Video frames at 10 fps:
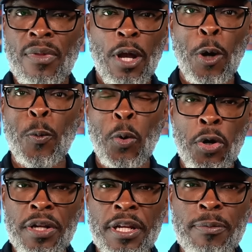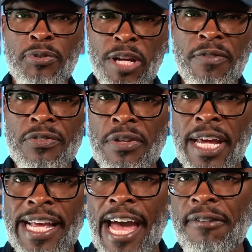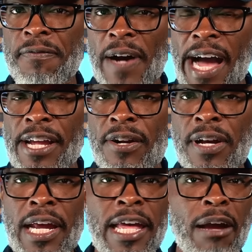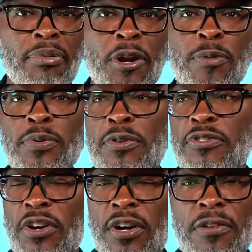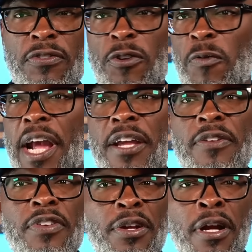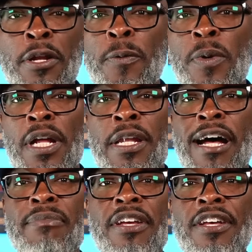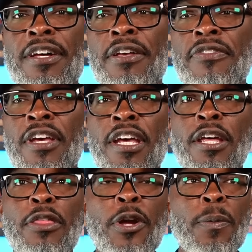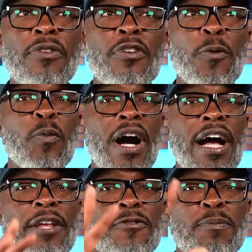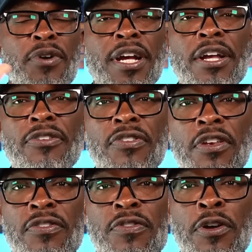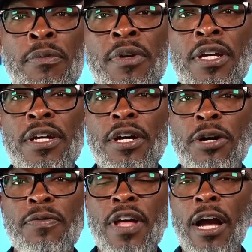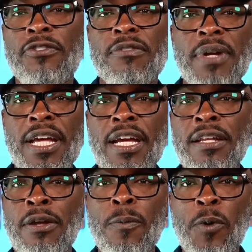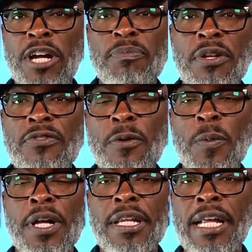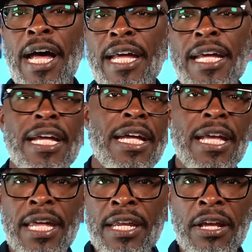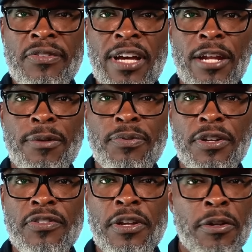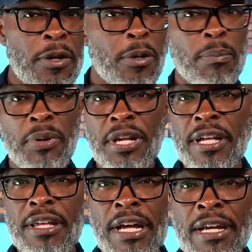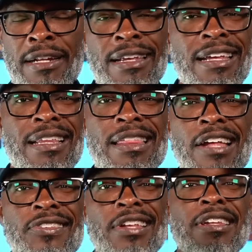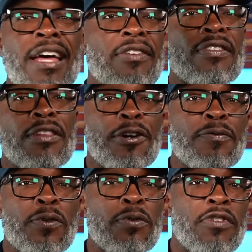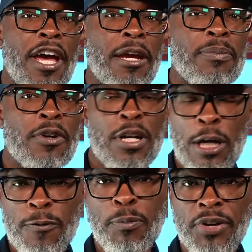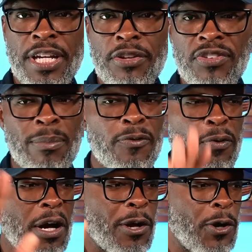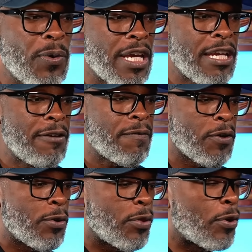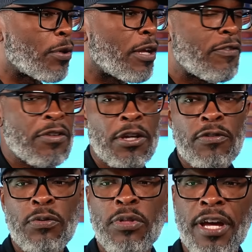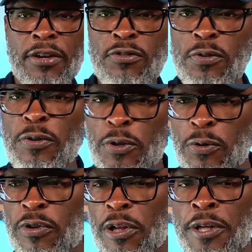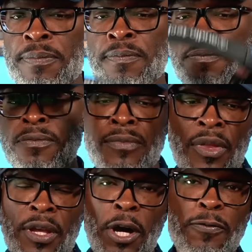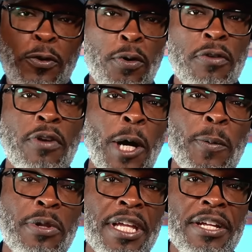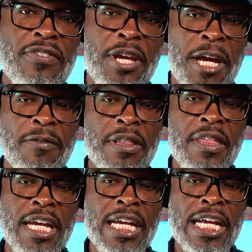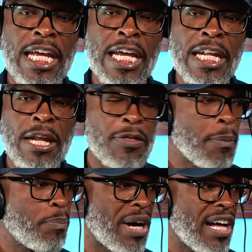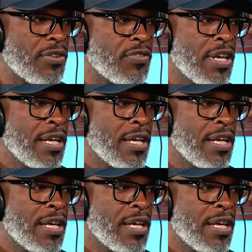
A warden previously had got fired and got brought up on charges of racketeering and whatnot because there was a widespread system of contraband and weapons and whatnot getting inside the prison. But a gun, that's a next level type of breach. Now, before I go any further, let's get to the actual news clip. Of course, I will link to everything in the box.